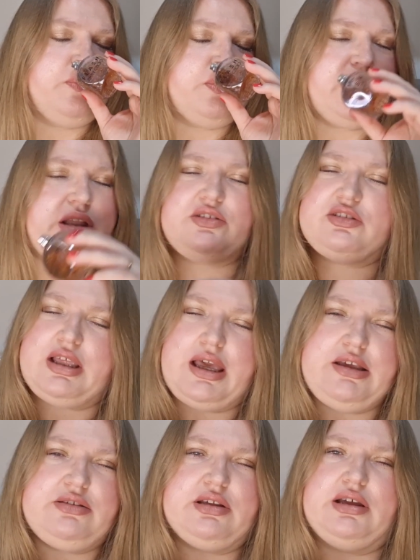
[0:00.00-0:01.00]
it
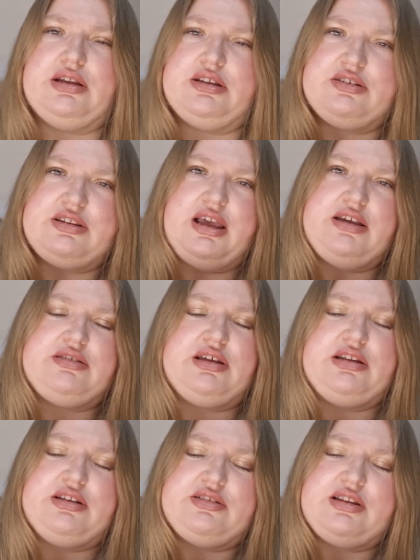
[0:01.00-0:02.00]
stays and it stays
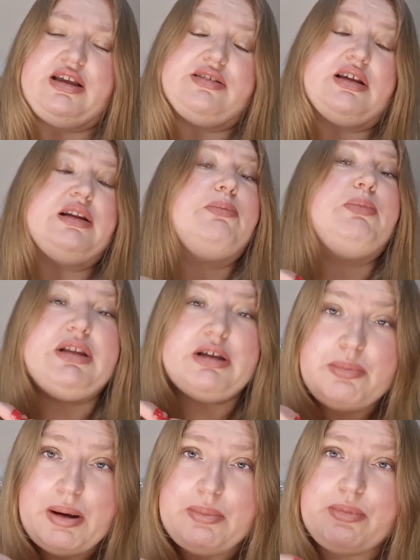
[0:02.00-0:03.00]
and it stays. And
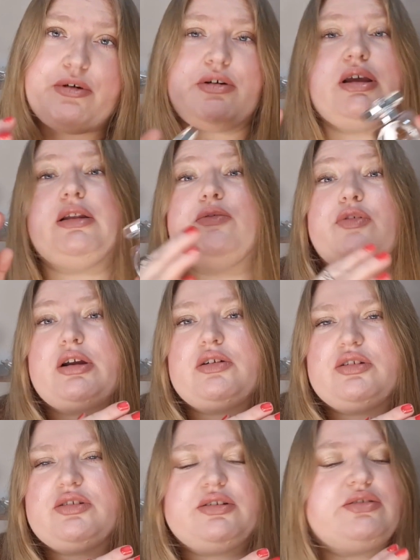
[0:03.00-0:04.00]
pink pepper in
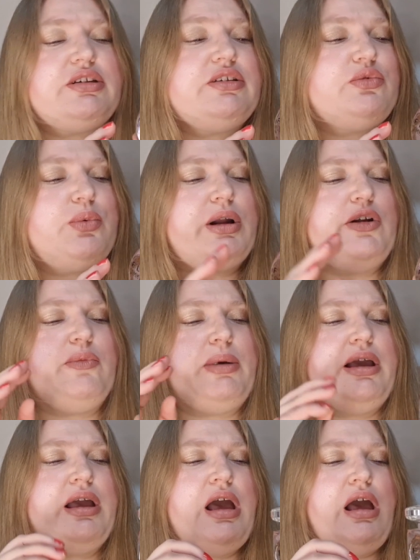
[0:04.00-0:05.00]
fragrances is one of
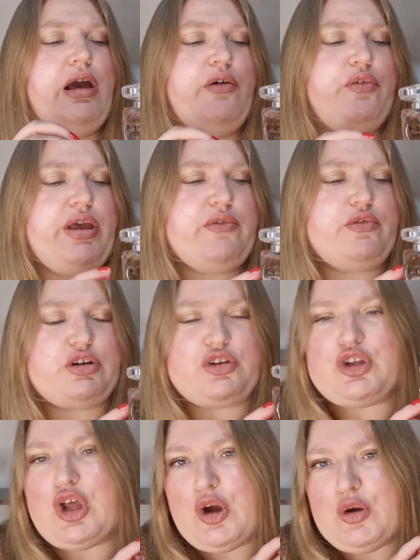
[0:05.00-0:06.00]
my favorite
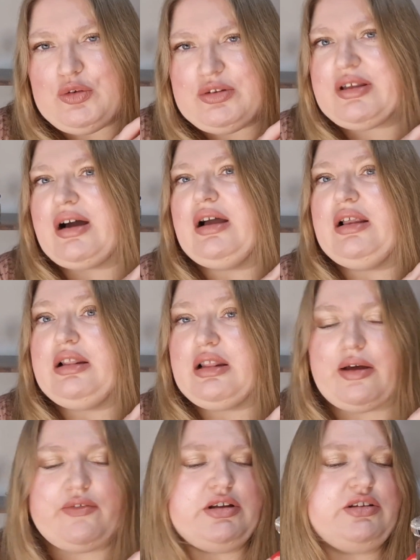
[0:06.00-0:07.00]
notes. I
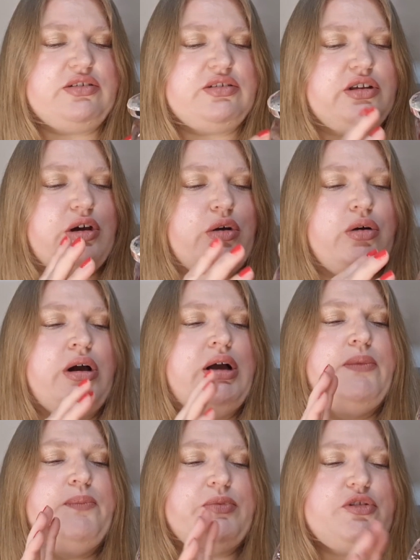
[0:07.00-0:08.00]
love it. So
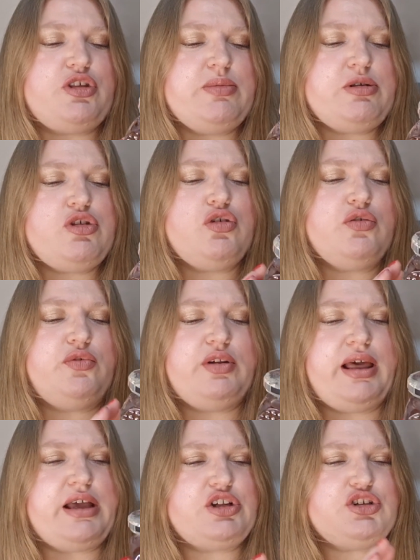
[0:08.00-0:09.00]
Jimmy Choo
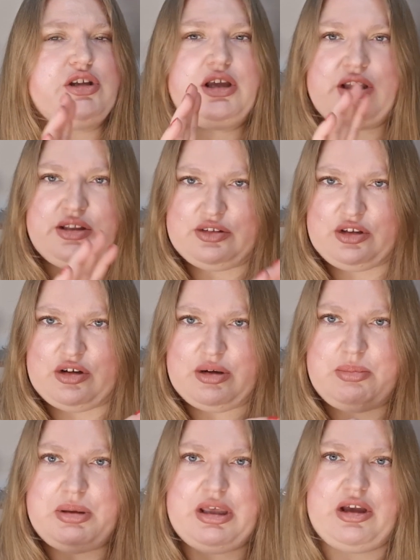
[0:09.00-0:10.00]
Flesh, it's gonna
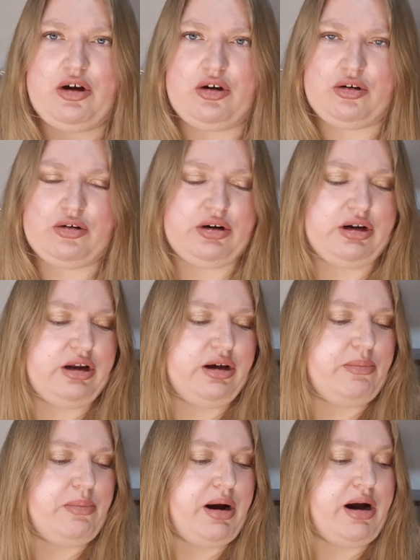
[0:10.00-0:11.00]
be on
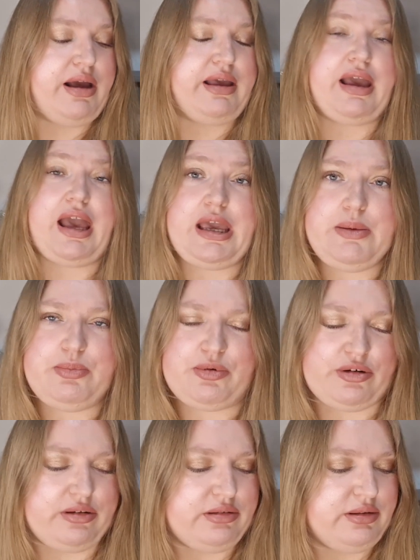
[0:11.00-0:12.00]
my
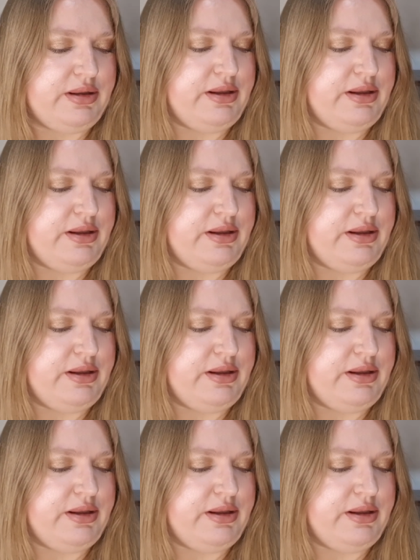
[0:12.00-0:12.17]
April